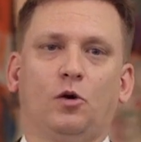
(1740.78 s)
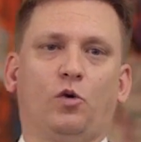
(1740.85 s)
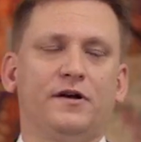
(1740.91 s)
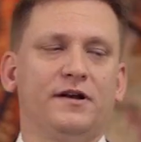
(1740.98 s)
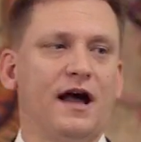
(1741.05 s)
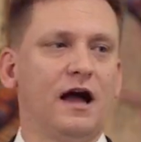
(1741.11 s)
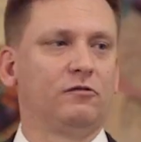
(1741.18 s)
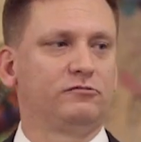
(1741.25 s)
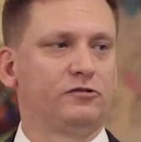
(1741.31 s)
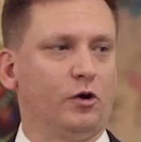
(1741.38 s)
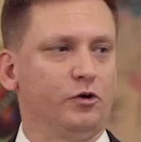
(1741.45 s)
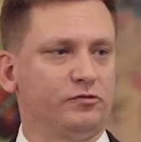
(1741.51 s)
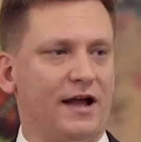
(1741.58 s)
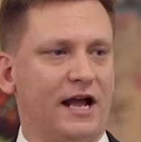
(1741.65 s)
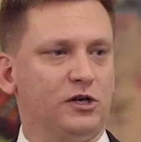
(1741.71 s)
or
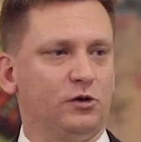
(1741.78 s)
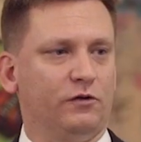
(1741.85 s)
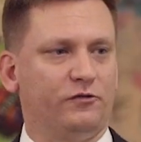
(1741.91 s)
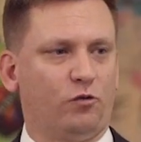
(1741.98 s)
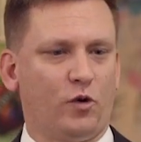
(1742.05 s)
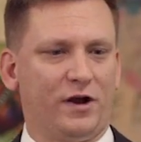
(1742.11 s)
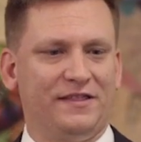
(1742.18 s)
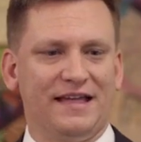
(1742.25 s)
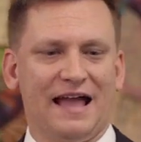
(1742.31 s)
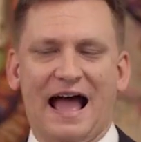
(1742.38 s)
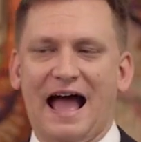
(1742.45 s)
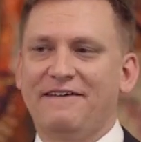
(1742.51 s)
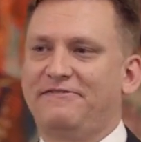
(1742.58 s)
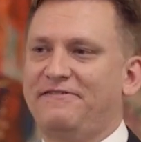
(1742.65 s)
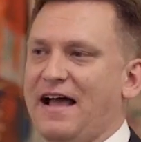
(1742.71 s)
trying to avoid the
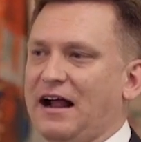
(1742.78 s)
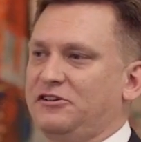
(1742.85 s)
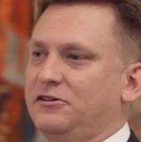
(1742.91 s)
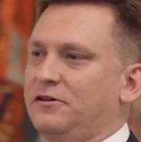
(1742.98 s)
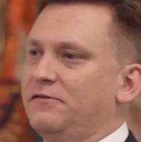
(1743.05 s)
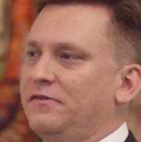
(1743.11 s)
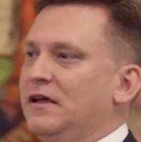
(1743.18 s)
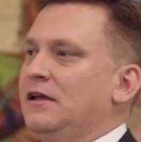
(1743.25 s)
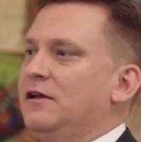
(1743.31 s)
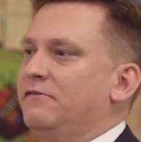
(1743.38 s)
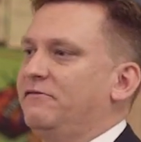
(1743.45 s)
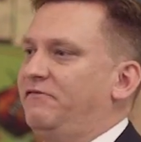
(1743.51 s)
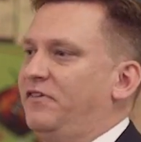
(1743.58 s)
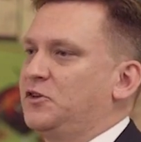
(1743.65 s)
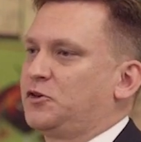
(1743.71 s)
affective,
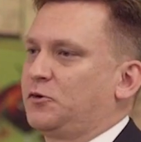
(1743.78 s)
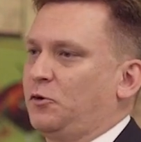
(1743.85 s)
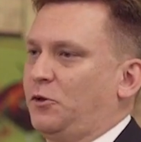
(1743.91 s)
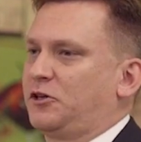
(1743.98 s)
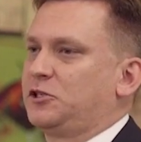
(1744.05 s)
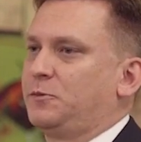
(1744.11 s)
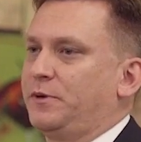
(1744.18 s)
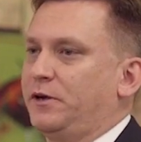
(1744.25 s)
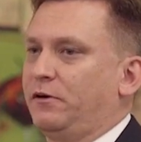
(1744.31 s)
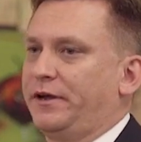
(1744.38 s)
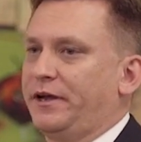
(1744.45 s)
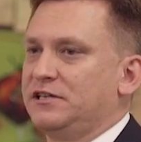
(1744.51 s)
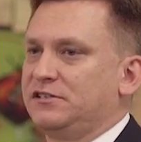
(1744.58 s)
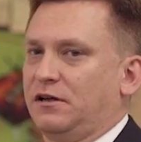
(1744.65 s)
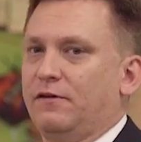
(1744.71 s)
visceral
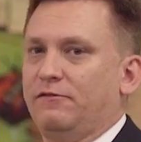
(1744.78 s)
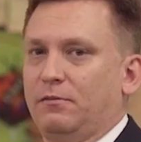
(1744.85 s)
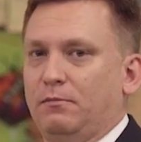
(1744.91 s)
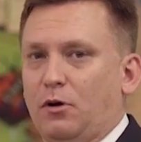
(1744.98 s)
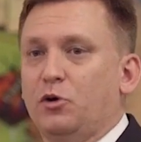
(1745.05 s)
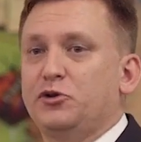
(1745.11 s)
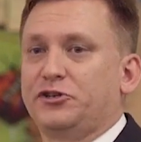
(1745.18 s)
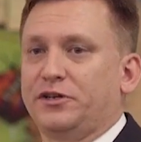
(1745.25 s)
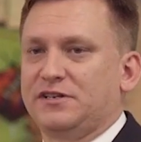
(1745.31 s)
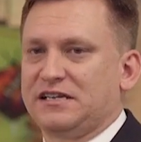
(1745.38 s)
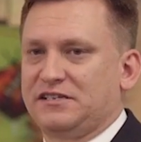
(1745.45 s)
experience of emotions.